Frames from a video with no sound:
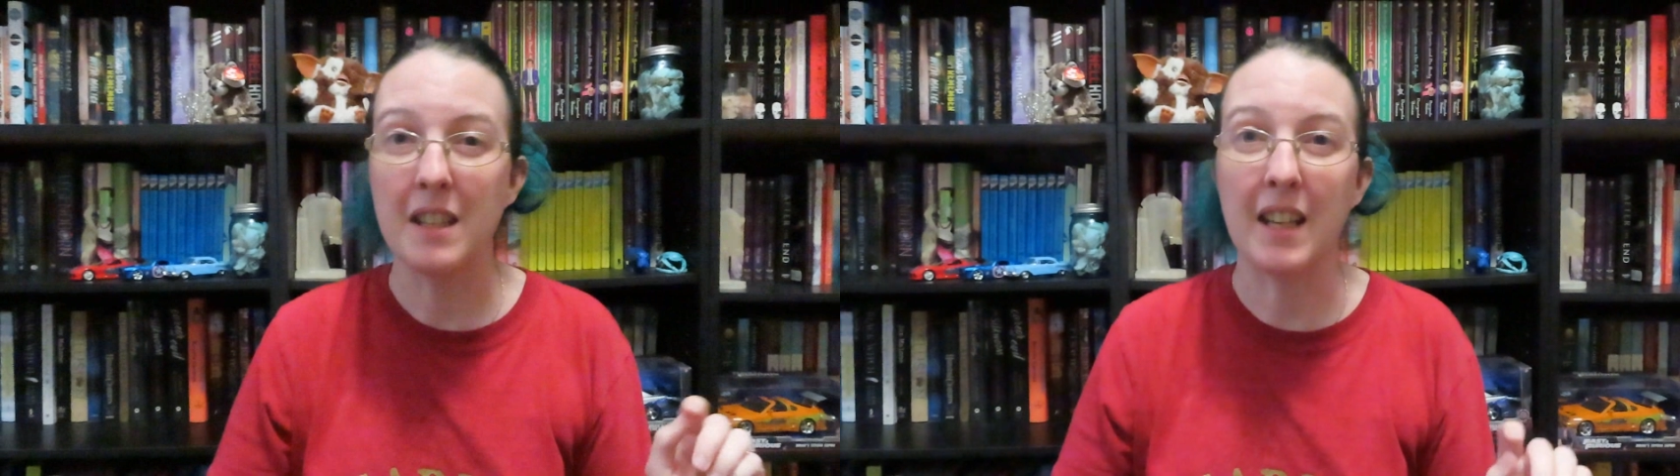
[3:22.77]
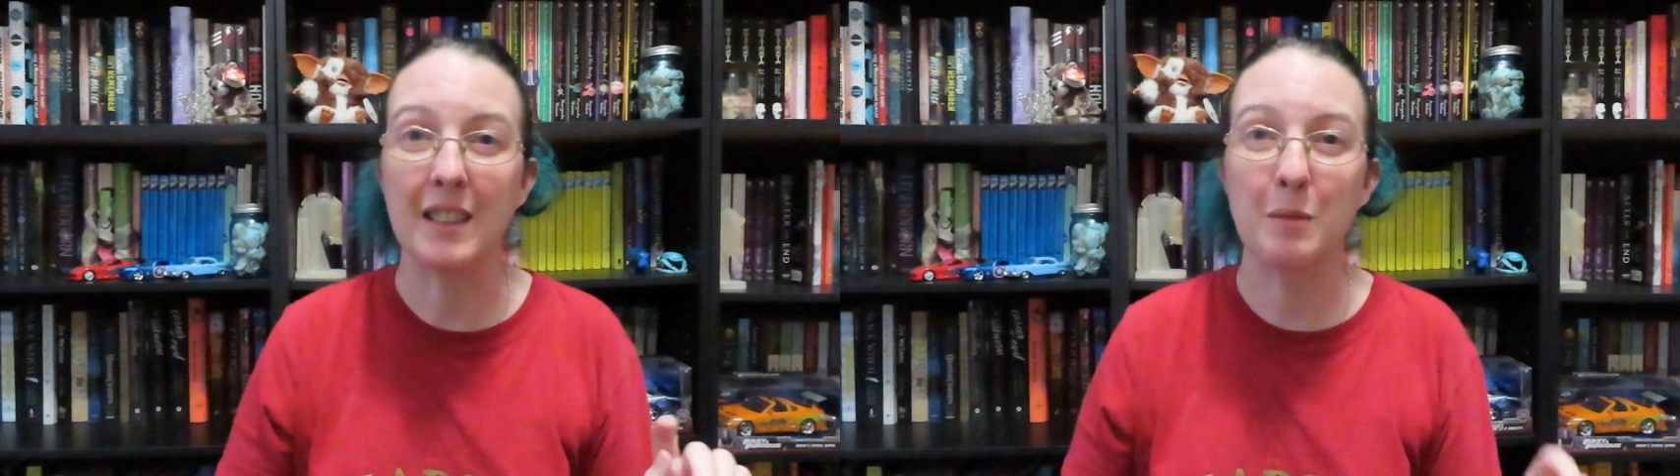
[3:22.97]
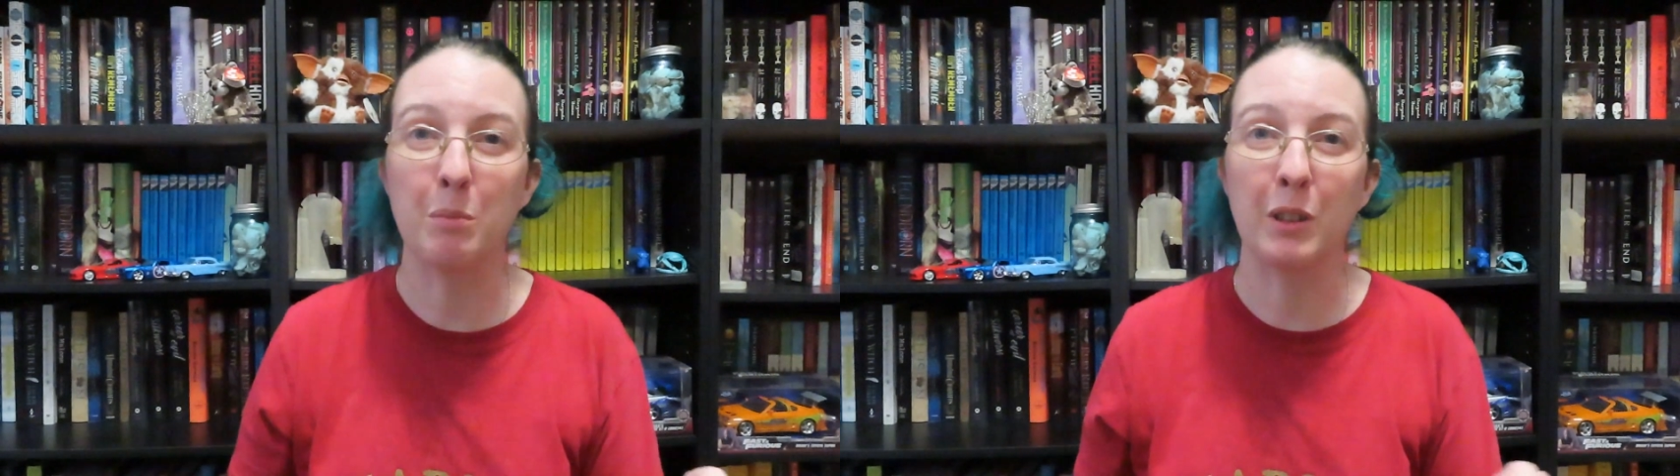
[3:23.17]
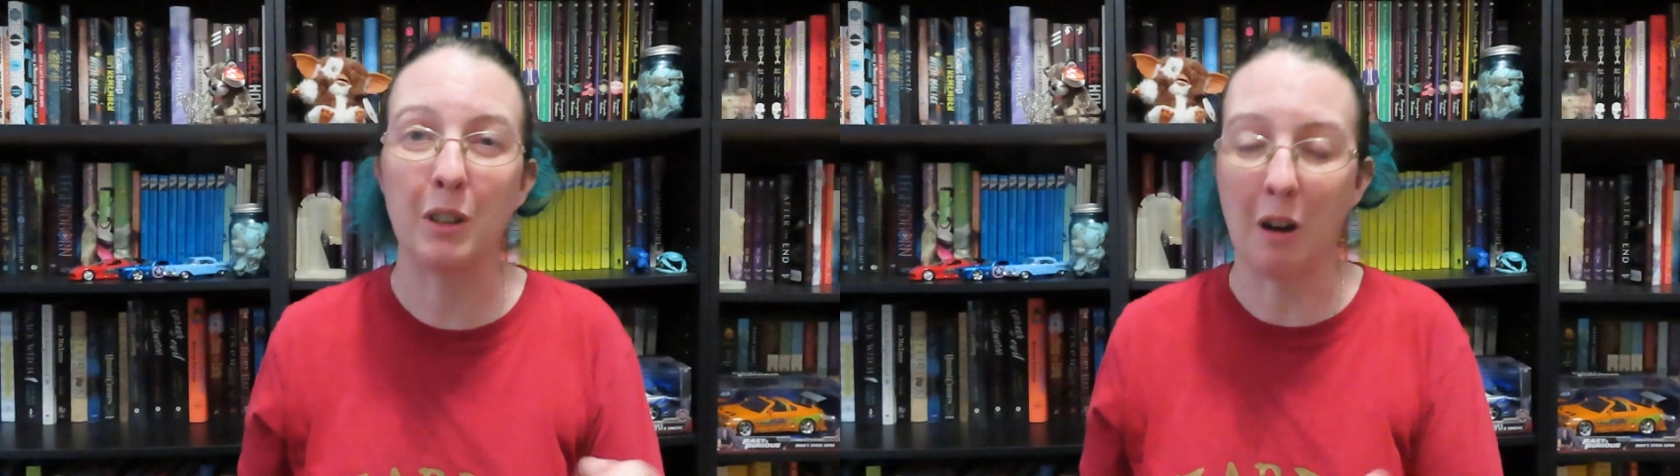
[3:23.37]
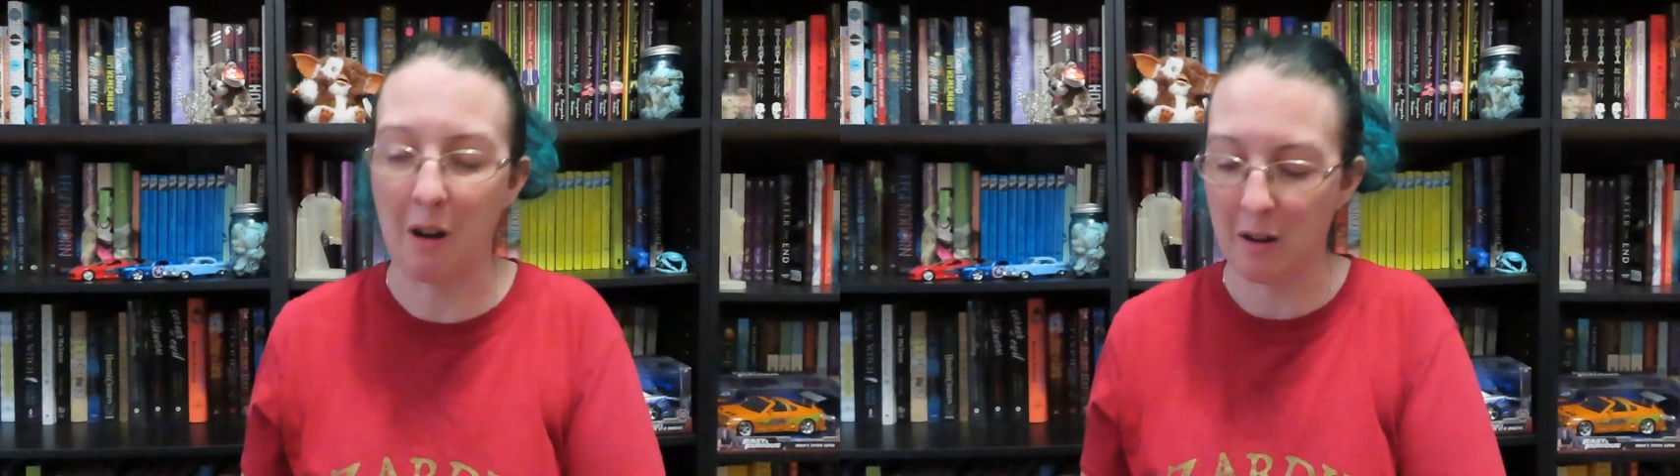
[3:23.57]
The next
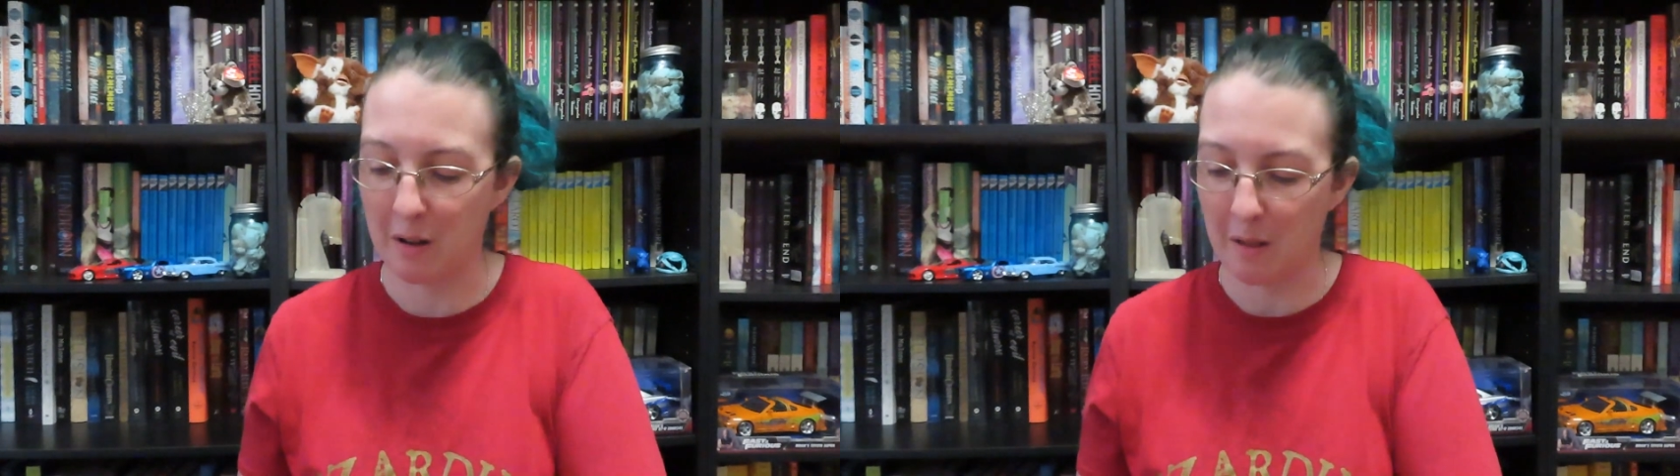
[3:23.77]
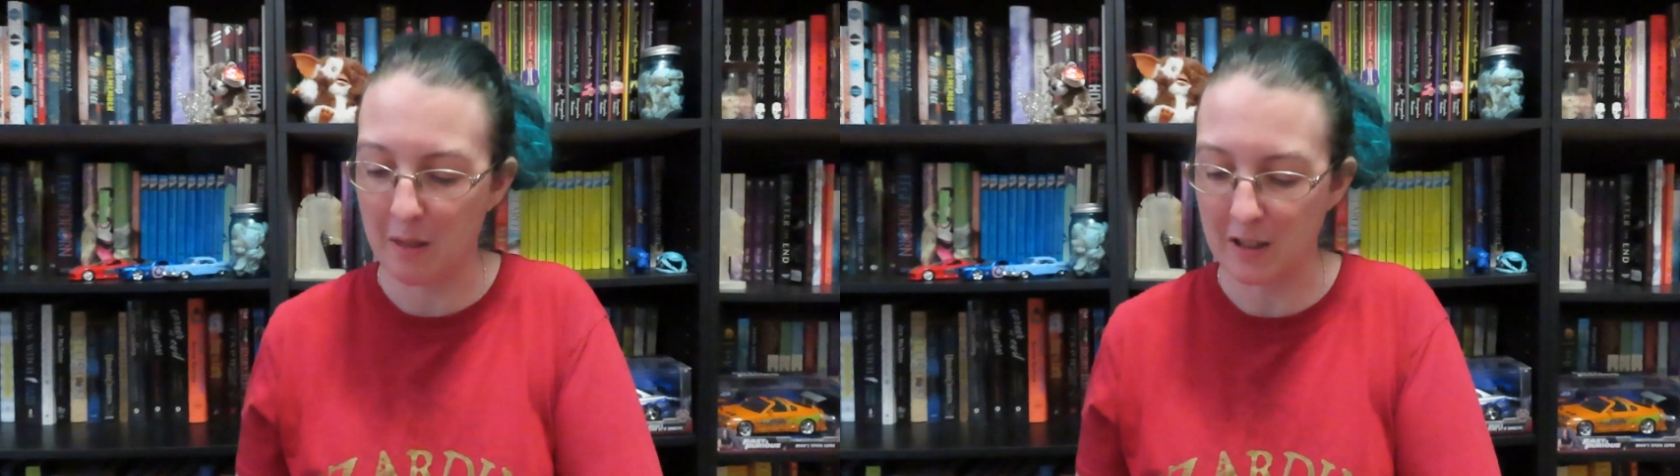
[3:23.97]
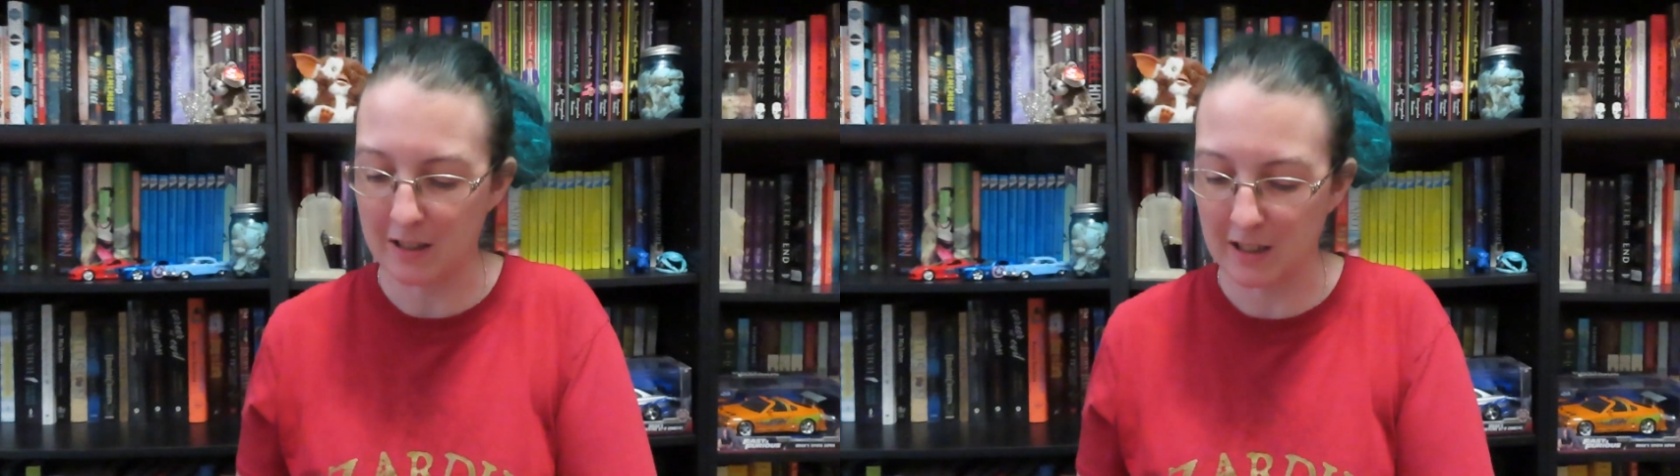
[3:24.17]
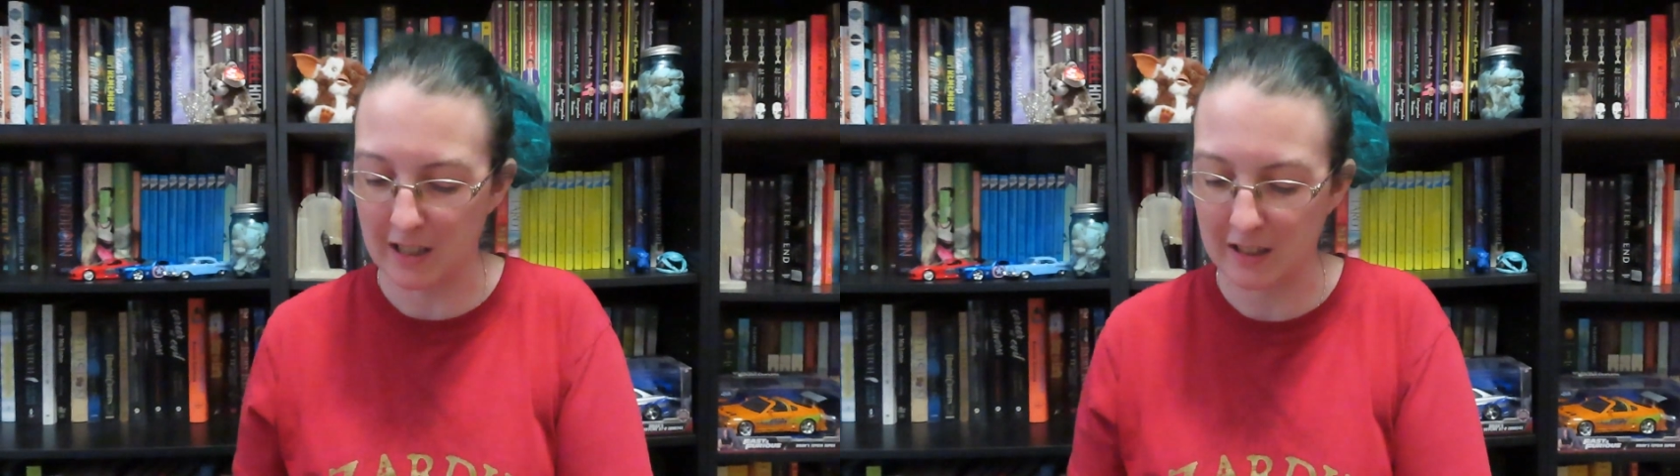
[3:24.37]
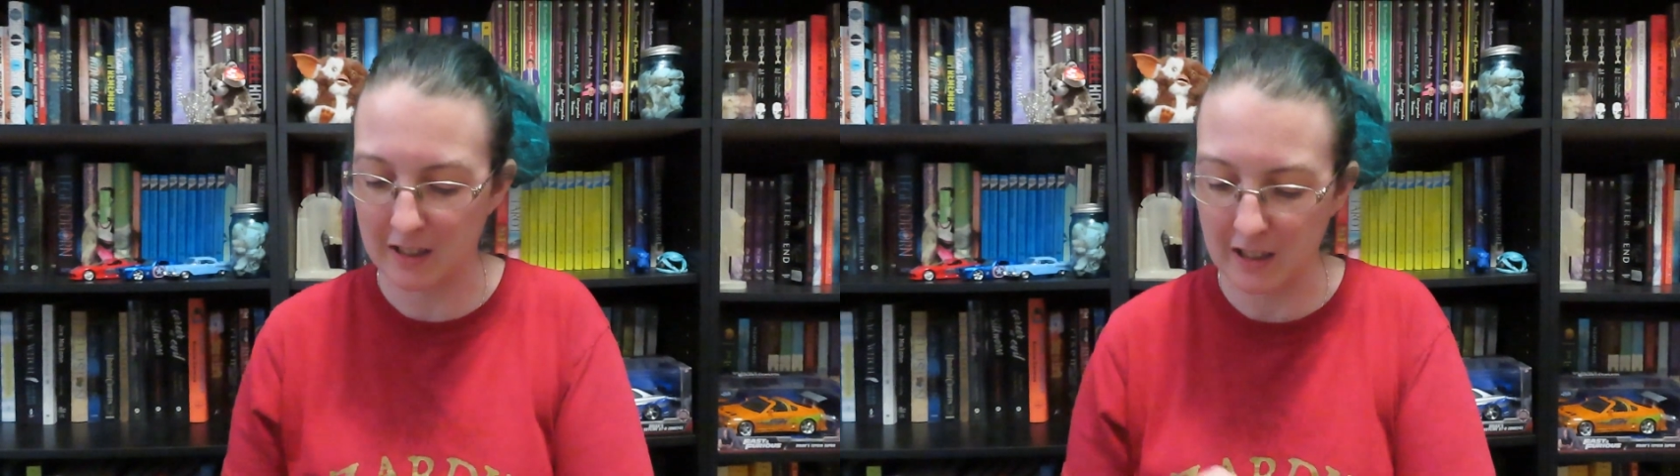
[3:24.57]
book on this
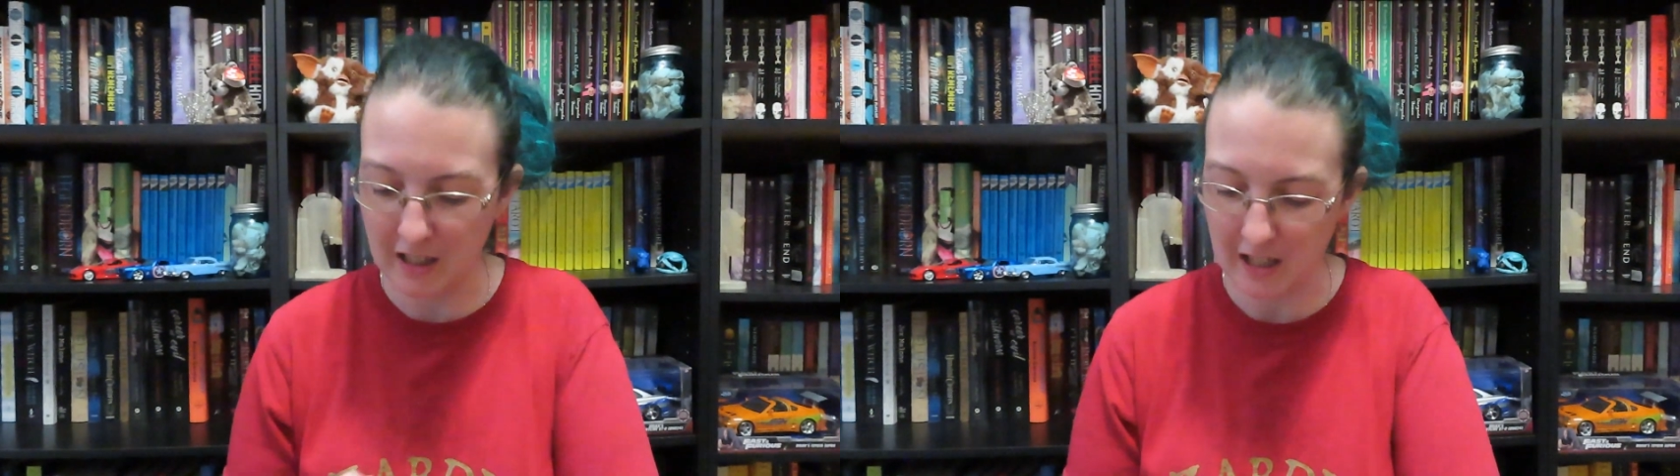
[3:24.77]
list